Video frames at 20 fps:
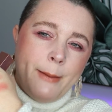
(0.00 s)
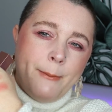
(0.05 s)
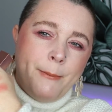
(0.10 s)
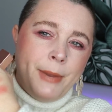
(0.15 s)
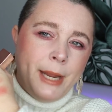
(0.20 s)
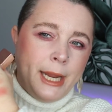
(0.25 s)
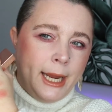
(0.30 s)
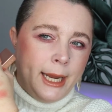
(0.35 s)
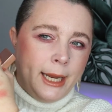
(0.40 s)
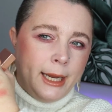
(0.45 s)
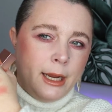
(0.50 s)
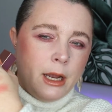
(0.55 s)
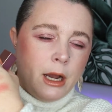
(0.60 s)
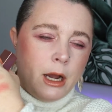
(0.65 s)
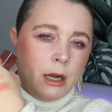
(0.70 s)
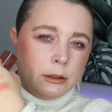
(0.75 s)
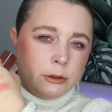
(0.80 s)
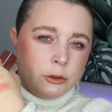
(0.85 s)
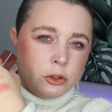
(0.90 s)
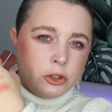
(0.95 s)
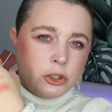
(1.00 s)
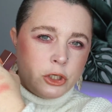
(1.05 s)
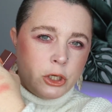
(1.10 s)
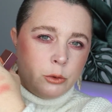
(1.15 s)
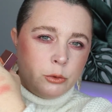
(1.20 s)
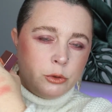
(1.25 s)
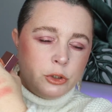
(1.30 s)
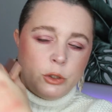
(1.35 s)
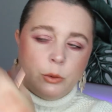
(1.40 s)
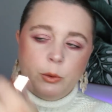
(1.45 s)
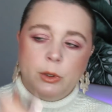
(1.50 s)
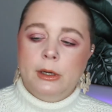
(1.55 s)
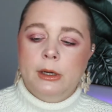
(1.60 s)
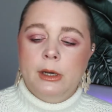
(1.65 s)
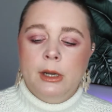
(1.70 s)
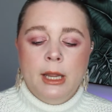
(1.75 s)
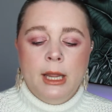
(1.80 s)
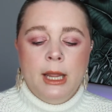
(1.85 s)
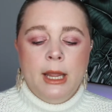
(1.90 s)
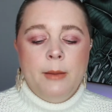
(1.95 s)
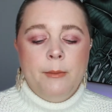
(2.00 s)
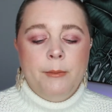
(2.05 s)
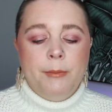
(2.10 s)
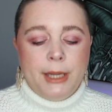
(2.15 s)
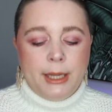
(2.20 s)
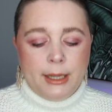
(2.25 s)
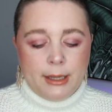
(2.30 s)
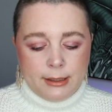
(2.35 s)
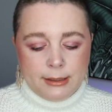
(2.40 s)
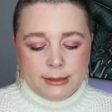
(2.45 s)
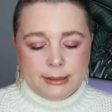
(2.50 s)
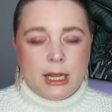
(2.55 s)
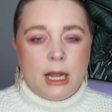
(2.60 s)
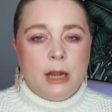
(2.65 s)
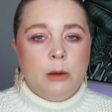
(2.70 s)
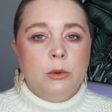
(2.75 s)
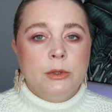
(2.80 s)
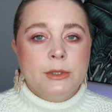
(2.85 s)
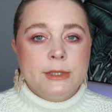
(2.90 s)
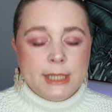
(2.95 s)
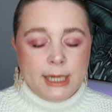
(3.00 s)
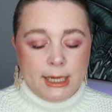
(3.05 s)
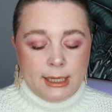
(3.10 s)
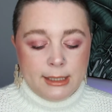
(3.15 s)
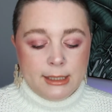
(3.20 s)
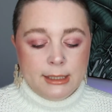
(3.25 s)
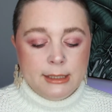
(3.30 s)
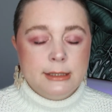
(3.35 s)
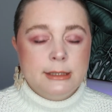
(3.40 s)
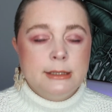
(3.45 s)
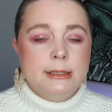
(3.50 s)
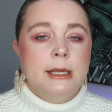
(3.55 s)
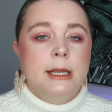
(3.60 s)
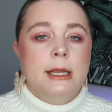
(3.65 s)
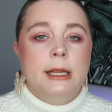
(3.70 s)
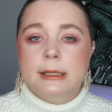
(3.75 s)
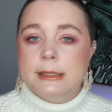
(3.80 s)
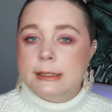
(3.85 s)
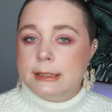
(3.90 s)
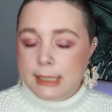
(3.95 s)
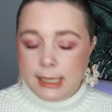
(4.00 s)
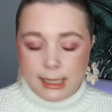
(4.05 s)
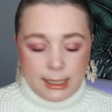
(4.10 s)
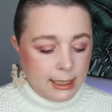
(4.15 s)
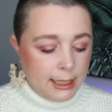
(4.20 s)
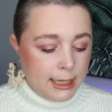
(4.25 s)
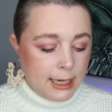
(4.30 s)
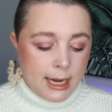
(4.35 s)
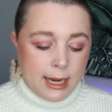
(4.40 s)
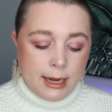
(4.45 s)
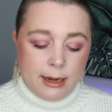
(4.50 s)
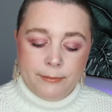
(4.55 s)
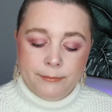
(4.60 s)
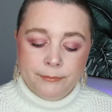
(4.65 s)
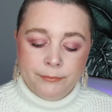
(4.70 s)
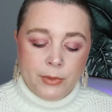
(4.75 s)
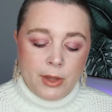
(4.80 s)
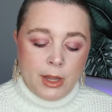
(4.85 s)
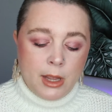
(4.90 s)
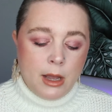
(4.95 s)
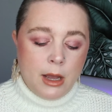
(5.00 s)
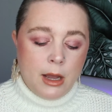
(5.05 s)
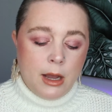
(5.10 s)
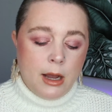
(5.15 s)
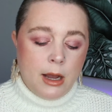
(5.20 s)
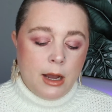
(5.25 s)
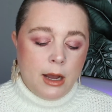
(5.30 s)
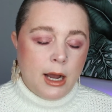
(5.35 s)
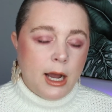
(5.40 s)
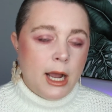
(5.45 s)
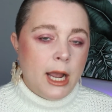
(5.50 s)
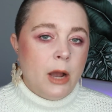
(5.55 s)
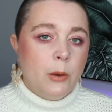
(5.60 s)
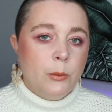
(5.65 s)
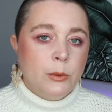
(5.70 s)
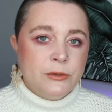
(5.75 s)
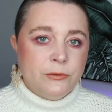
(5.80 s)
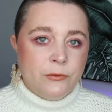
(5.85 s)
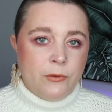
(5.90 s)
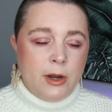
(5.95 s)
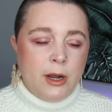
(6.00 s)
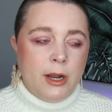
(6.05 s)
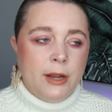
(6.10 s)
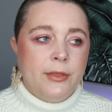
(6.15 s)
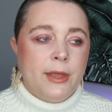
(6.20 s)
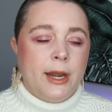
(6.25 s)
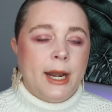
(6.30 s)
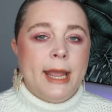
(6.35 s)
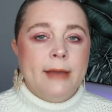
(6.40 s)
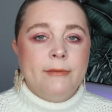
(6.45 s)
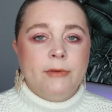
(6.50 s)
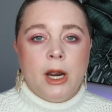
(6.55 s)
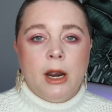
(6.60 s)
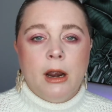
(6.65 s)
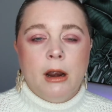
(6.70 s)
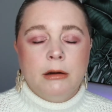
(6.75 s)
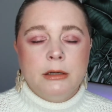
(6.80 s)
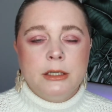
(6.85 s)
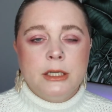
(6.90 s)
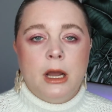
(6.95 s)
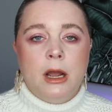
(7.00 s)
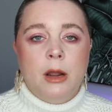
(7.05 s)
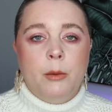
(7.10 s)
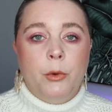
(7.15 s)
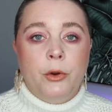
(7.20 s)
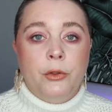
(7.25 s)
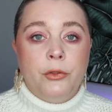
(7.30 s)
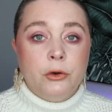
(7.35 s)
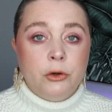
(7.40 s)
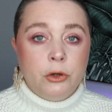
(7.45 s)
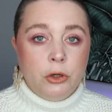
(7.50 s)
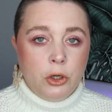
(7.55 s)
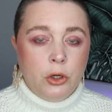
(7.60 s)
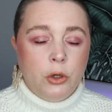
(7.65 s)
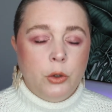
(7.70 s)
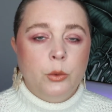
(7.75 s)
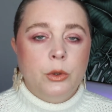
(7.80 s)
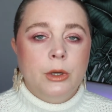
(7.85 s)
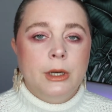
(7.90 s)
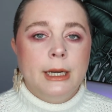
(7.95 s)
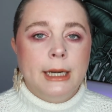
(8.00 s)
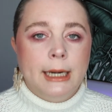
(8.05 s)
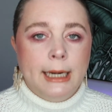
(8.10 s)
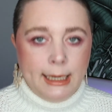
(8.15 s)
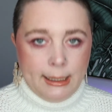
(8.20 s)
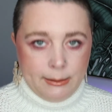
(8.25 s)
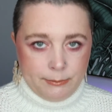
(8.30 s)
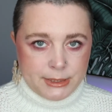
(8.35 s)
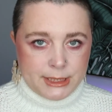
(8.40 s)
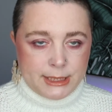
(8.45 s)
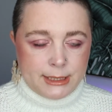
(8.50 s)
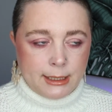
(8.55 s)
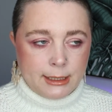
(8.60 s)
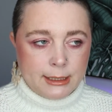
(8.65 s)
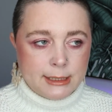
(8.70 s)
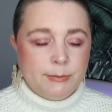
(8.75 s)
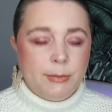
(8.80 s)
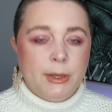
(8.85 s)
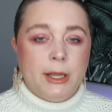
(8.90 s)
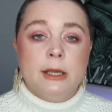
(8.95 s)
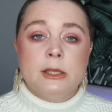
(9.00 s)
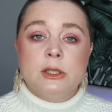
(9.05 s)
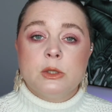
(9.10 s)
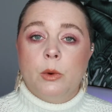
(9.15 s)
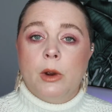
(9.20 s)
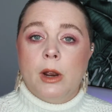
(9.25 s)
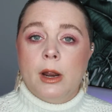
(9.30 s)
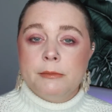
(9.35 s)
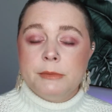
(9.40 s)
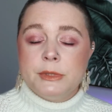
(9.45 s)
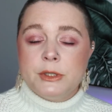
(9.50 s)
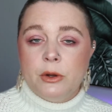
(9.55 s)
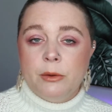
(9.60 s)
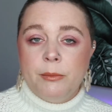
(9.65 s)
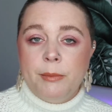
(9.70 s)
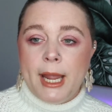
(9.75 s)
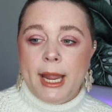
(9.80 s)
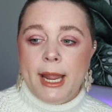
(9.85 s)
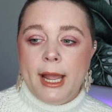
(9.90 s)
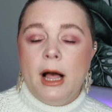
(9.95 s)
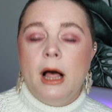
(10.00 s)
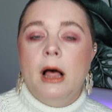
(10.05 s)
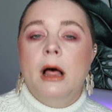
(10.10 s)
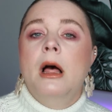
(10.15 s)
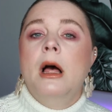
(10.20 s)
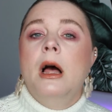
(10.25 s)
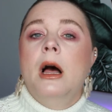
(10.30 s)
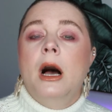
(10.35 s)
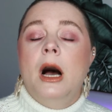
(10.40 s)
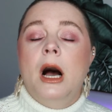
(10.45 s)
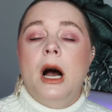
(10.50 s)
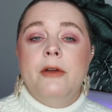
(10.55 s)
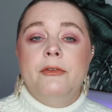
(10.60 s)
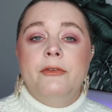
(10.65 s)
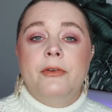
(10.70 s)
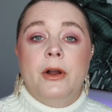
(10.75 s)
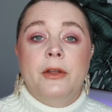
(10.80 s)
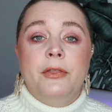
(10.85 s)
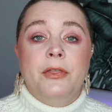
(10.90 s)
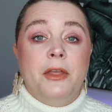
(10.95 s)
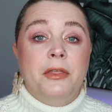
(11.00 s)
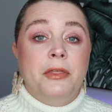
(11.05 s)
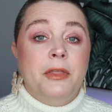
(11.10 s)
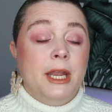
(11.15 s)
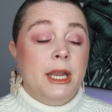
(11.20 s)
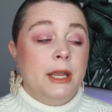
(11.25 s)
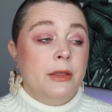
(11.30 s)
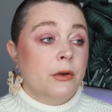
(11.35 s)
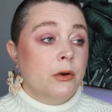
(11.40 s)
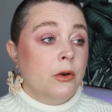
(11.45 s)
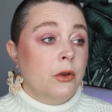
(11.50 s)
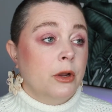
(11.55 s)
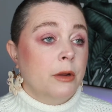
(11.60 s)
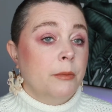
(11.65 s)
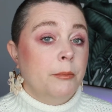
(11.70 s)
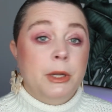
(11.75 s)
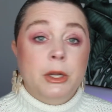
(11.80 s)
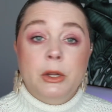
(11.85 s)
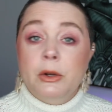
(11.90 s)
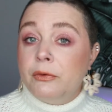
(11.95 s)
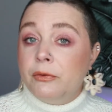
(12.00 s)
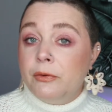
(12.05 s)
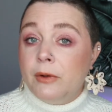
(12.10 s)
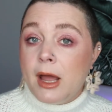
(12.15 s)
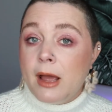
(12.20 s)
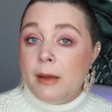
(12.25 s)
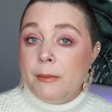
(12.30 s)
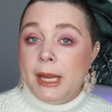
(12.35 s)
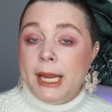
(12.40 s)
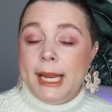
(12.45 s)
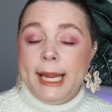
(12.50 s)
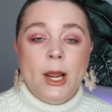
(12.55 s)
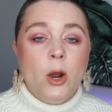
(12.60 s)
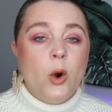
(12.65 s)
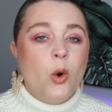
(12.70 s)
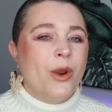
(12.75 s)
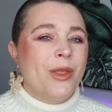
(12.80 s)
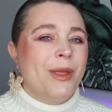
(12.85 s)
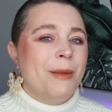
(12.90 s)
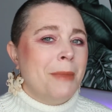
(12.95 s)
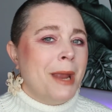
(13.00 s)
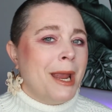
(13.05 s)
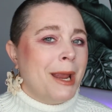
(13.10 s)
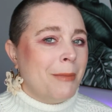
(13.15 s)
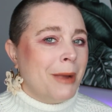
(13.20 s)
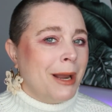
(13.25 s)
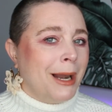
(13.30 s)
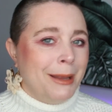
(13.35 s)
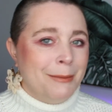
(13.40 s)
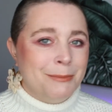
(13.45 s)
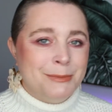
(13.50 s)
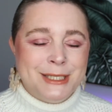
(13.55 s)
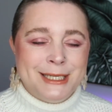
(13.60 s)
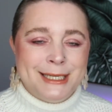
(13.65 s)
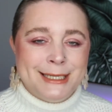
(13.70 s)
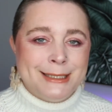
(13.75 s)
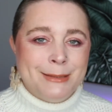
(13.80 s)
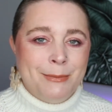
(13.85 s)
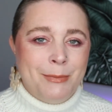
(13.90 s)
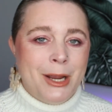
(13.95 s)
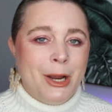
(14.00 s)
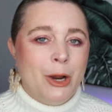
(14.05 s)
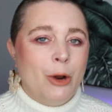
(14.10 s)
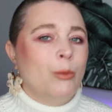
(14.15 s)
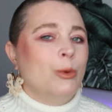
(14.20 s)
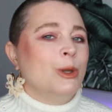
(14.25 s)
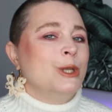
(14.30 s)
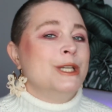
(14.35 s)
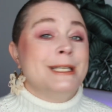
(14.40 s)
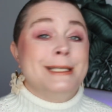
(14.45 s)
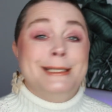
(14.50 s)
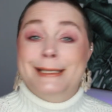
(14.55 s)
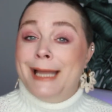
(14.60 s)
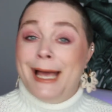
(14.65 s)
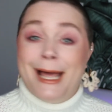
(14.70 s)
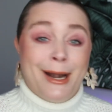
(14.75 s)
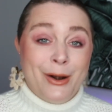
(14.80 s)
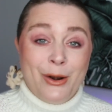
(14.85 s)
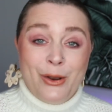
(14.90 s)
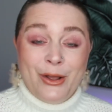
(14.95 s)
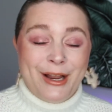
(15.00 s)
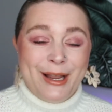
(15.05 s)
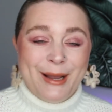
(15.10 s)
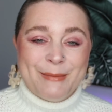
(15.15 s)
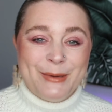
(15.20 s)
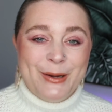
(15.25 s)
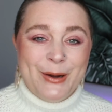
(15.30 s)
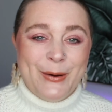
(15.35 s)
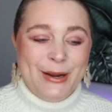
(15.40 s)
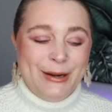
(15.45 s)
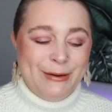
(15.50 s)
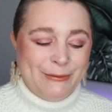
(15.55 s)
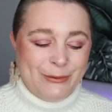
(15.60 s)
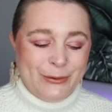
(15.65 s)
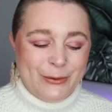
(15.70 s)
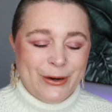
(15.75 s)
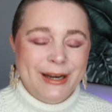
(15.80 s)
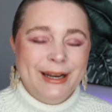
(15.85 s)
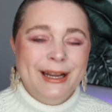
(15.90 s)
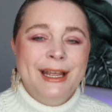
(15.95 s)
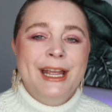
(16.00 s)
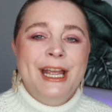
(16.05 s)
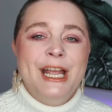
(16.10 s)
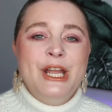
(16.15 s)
pink undertone to it, because I will say this and say it again, I always find that I have a hard time with nude lipsticks, because where I'm so pale, I find that they either look beautiful on me or they make my lips disappear, which is not a look I'm going for.